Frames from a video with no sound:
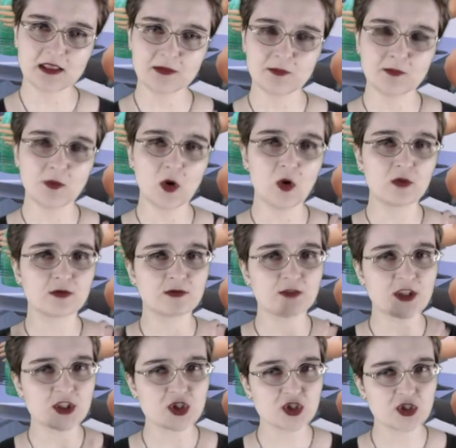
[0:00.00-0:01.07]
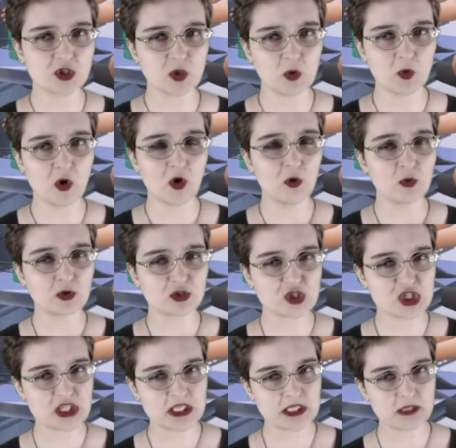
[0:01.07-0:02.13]
the original
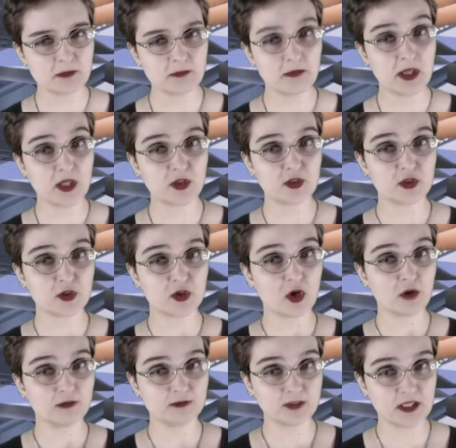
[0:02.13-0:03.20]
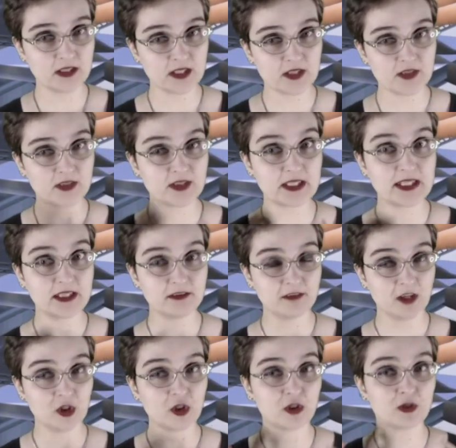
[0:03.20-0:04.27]
OG myth of Lilith,
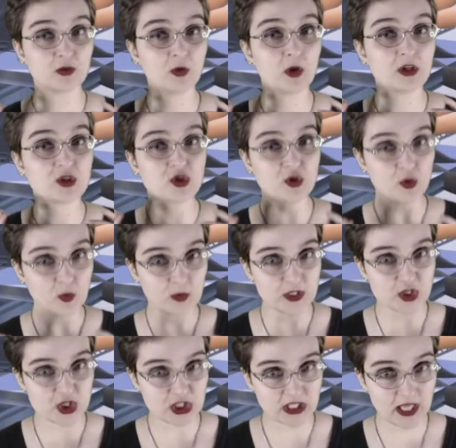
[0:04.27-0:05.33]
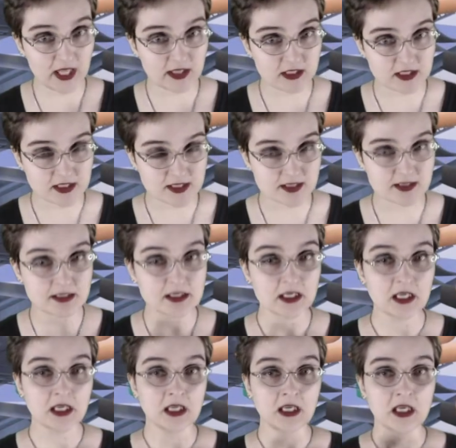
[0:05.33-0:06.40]
even through a Jewish lens,
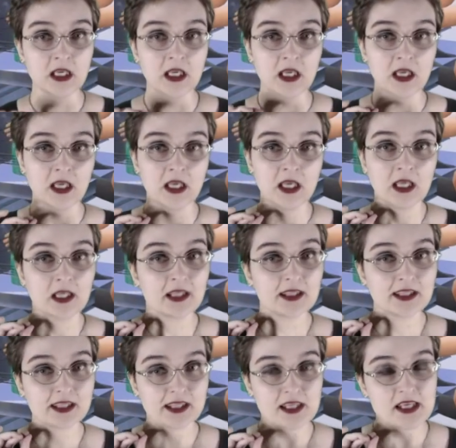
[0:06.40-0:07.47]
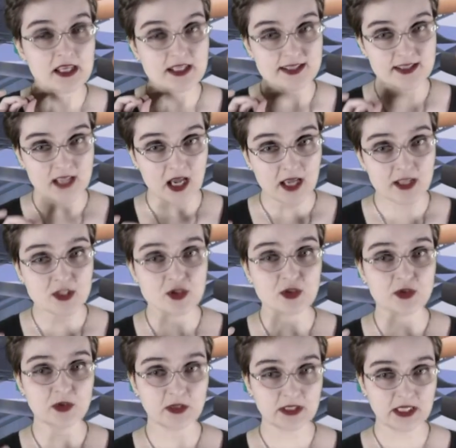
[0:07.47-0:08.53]
is
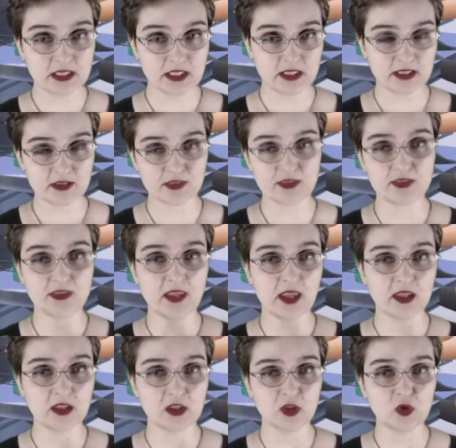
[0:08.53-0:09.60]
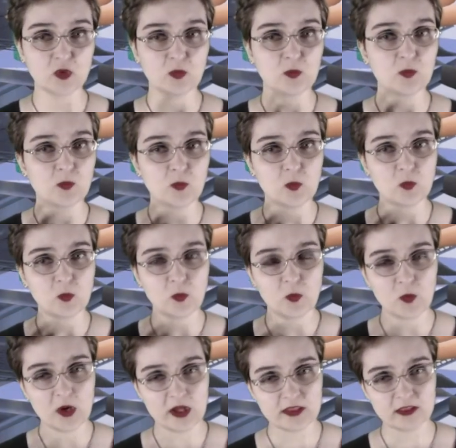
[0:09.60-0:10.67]
nicer to Lilith than
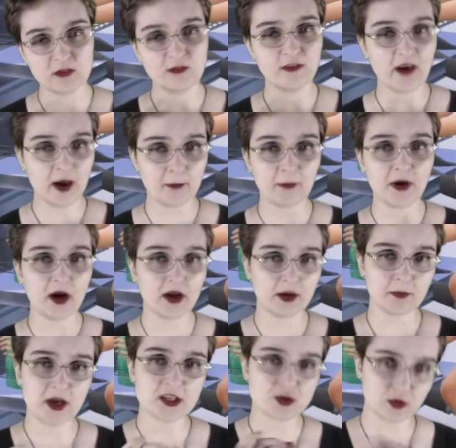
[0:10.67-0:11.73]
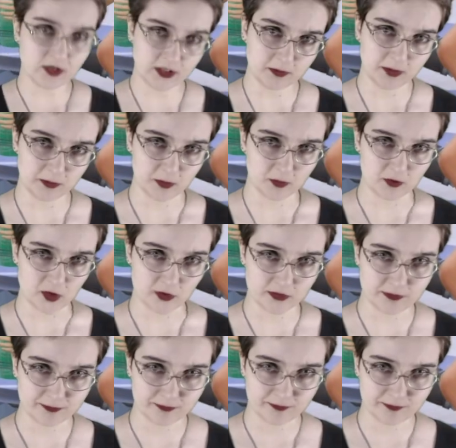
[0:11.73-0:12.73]
what Vampire the Masquerade people wrote.